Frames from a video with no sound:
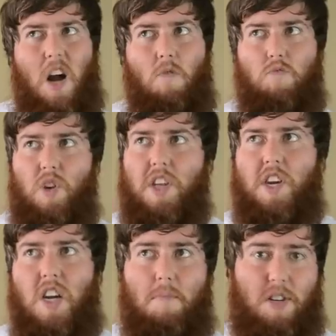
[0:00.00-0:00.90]
not really
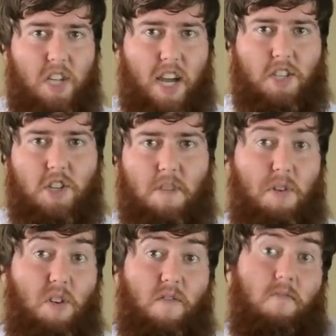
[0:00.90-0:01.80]
gonna protect your
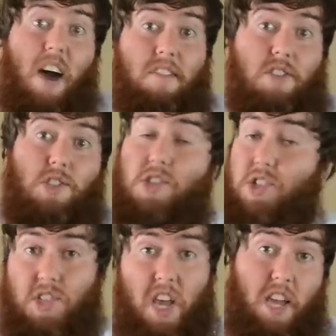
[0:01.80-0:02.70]
computer from viruses,
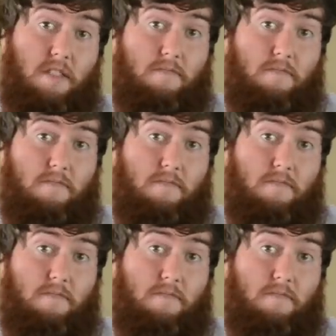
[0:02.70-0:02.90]
just saying.